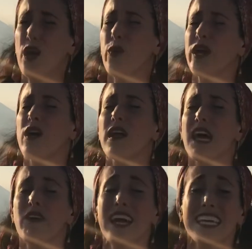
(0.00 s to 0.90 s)
We call
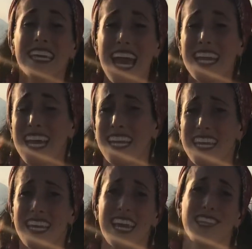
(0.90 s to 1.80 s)
out again and
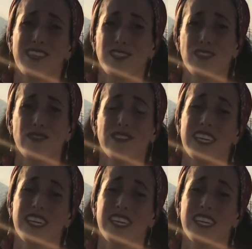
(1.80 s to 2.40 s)
again in the service